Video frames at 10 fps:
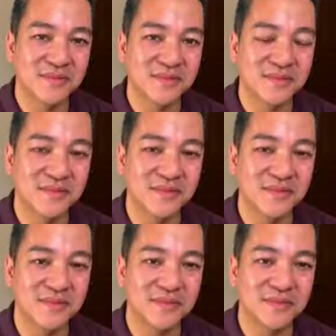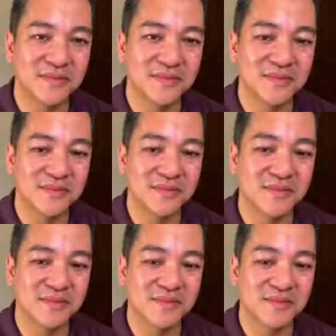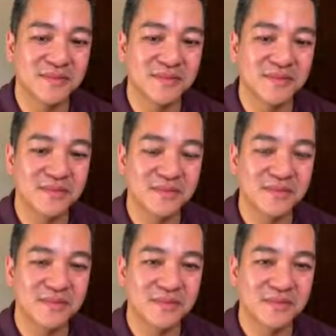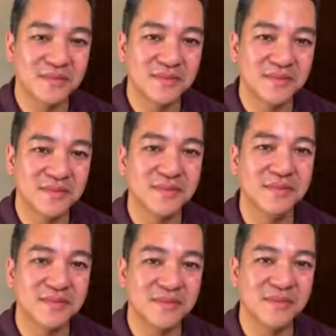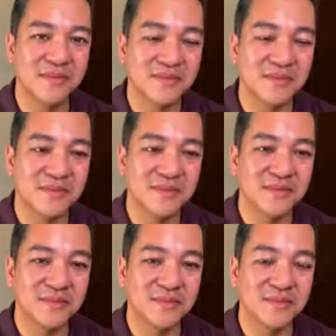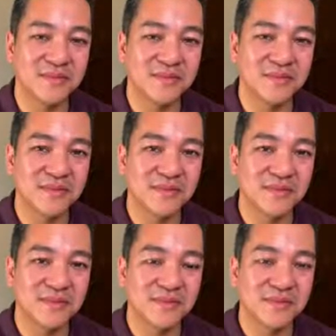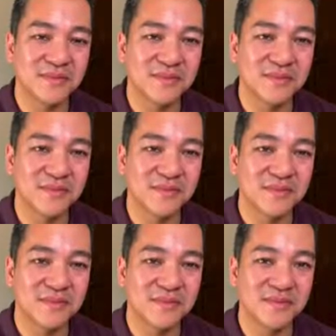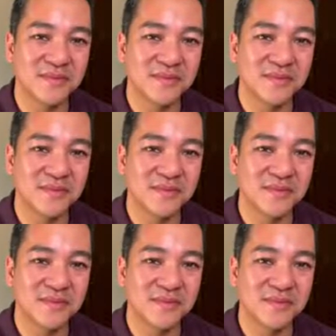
[no speech]